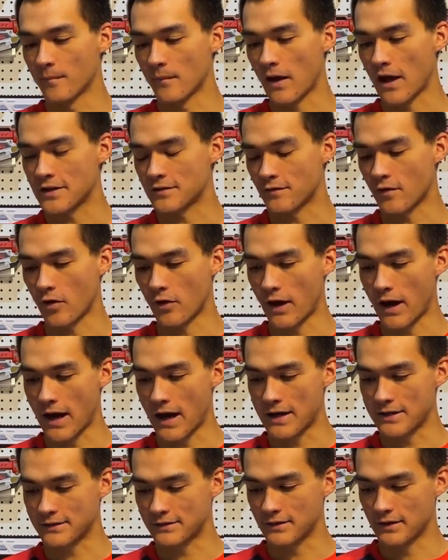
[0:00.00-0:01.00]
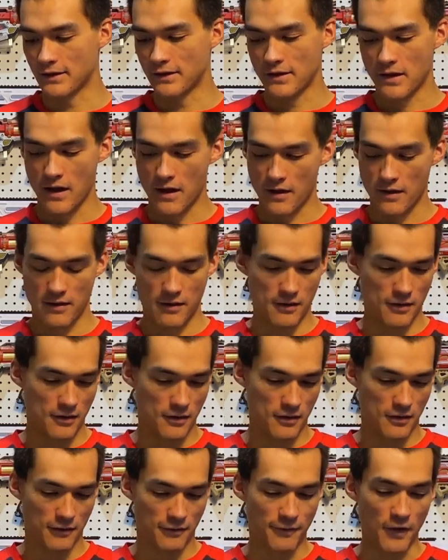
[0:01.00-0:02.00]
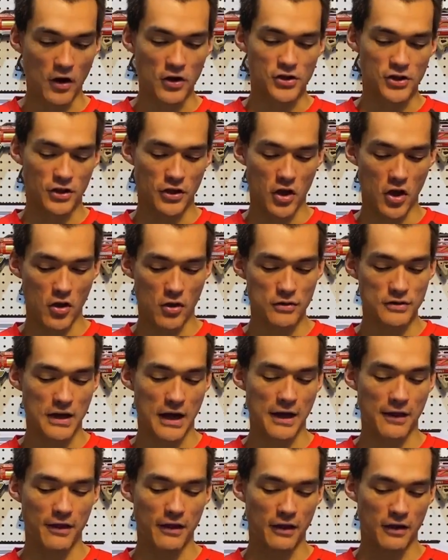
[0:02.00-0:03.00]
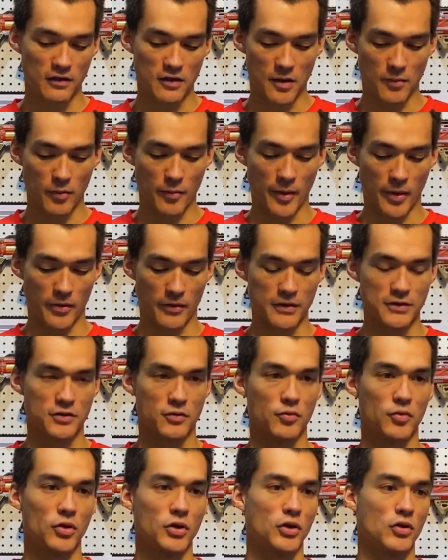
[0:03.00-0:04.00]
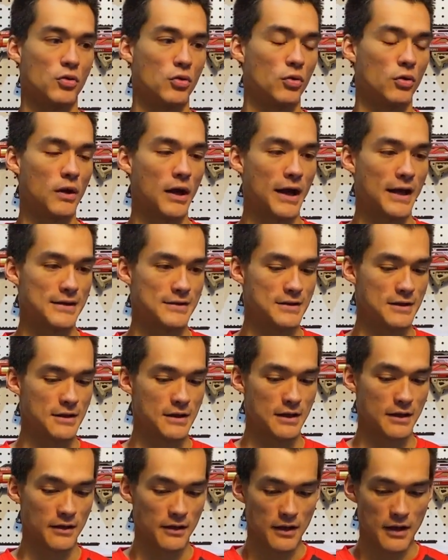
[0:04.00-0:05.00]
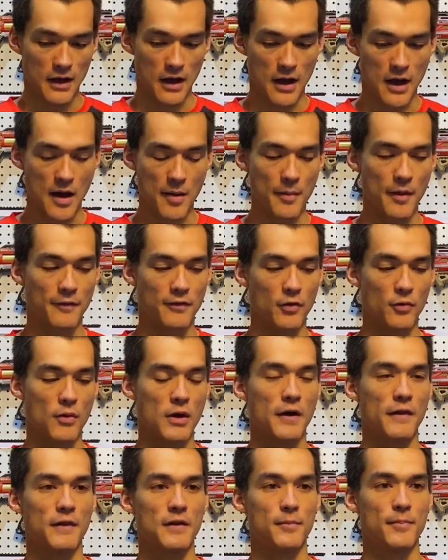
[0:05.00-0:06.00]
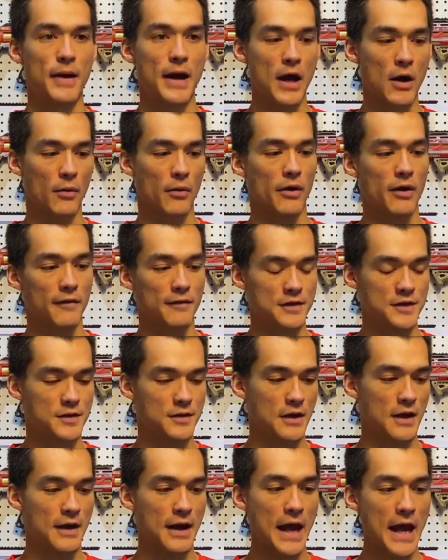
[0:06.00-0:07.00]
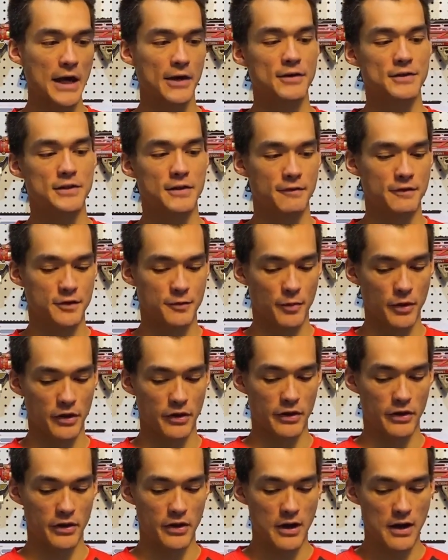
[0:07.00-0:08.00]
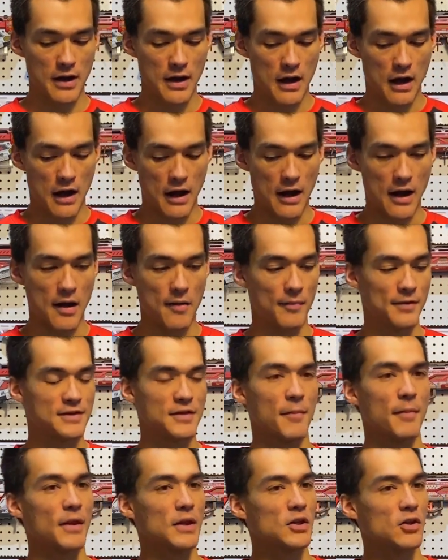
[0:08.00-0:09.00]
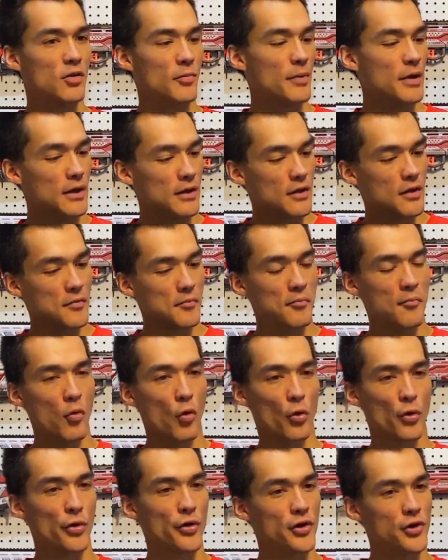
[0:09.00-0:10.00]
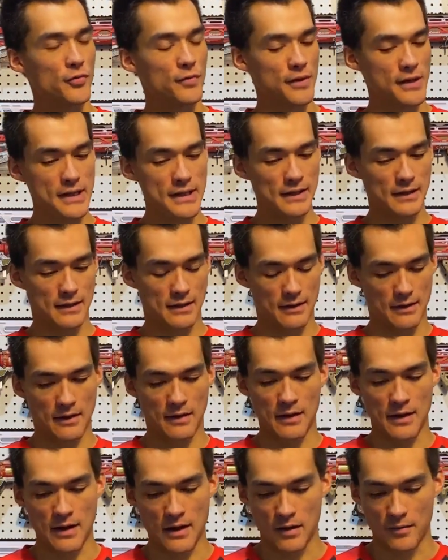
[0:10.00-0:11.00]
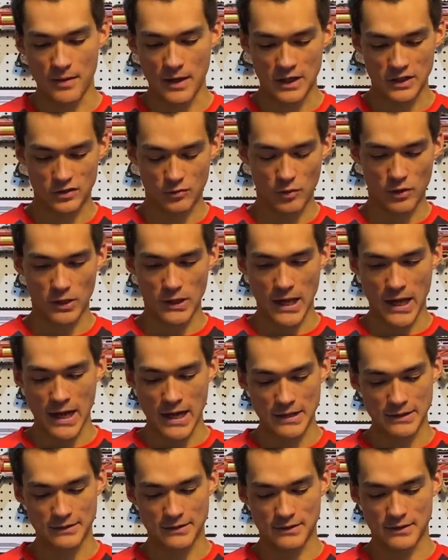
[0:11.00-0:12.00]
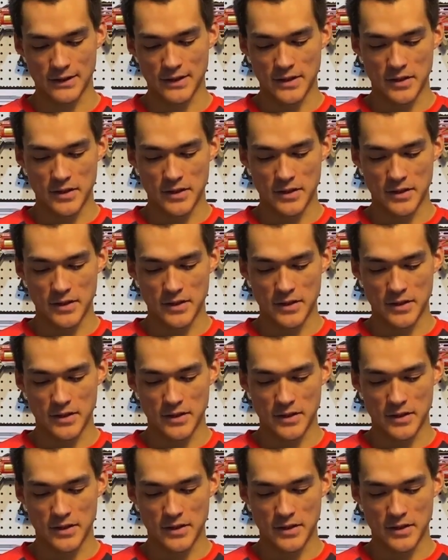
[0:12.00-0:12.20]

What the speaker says: as far as the function goes, I think a double barrel is a really cool idea if you want the power of and accuracy of a Springer, but something a little bit more unique, as well as